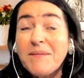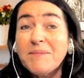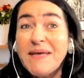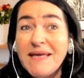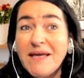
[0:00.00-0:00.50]

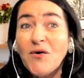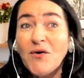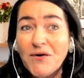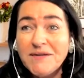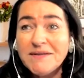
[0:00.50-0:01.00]
be
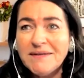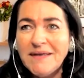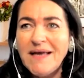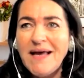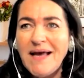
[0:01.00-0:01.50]
heard
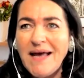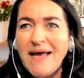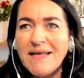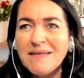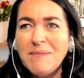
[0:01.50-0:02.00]

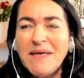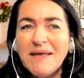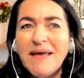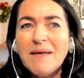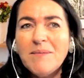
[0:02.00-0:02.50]
and
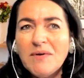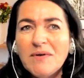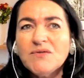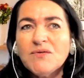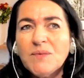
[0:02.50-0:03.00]
being
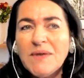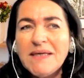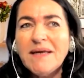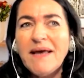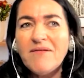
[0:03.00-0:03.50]
able to
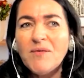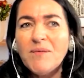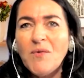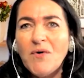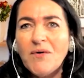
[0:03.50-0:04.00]
really have a
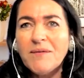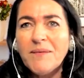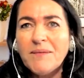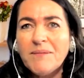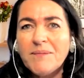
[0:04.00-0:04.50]

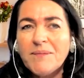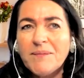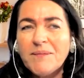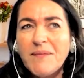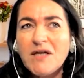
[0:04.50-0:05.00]

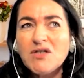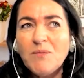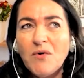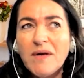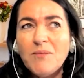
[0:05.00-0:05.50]
much
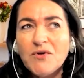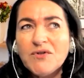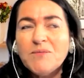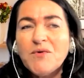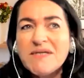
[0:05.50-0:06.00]
more
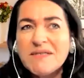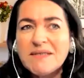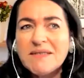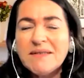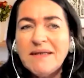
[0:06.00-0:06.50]
important
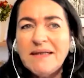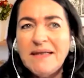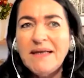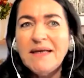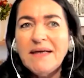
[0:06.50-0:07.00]
presence.
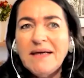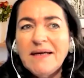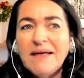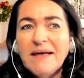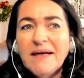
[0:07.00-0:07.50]

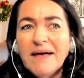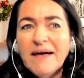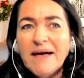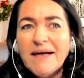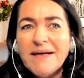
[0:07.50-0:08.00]

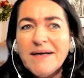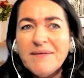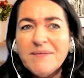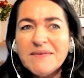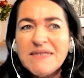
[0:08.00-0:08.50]

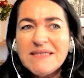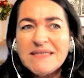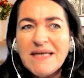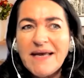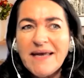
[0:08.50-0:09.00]

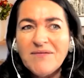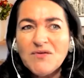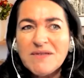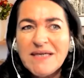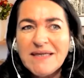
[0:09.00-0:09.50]
This, I have
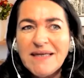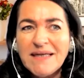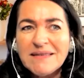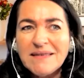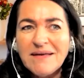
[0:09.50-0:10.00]
to say
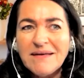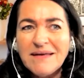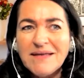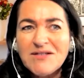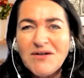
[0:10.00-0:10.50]
that
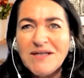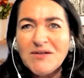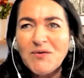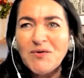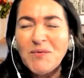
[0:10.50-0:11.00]
it's not
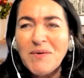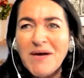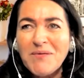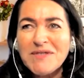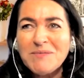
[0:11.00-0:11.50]
at all the way
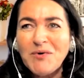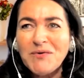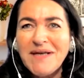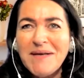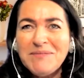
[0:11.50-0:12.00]
I was
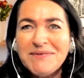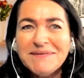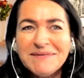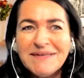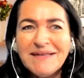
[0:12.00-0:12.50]
brought up.
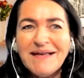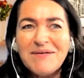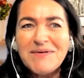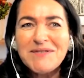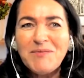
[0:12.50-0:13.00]
I
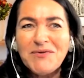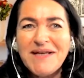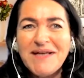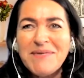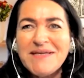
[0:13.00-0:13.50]
was brought
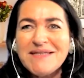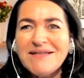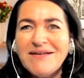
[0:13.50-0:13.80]
up as